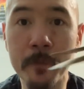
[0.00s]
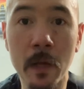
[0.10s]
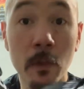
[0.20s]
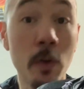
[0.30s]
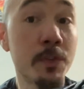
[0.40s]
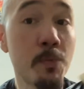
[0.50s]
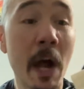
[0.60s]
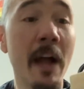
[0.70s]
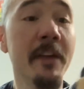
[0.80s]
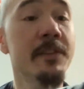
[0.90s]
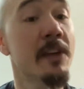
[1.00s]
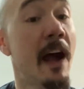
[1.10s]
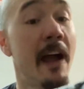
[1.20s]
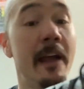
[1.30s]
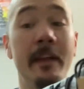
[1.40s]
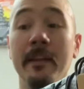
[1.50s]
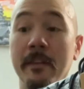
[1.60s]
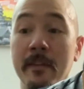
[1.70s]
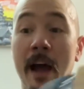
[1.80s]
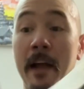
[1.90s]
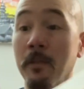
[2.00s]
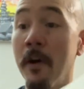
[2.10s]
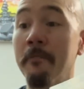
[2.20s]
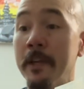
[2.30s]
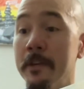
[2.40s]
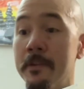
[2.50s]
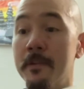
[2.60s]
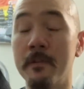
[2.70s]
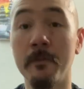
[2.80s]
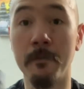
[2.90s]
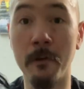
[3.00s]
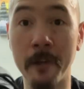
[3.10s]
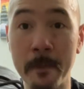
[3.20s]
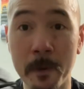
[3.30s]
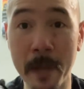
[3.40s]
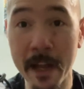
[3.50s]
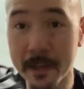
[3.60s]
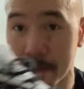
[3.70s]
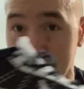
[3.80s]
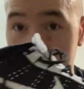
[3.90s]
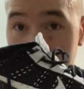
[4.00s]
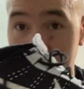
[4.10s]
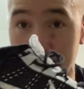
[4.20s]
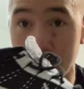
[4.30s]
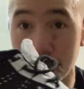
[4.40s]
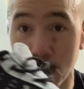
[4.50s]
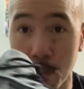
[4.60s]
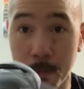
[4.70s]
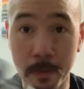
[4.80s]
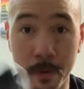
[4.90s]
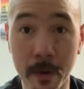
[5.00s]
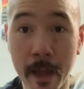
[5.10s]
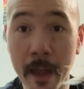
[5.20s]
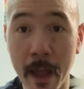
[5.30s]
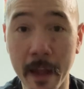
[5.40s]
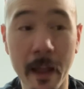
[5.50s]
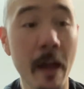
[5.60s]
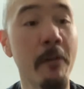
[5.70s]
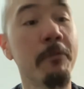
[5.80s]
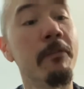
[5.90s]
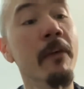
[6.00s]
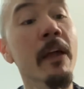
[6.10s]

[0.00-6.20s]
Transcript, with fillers: Looks-wise, I love these. For Vapormax, this looks dope AF.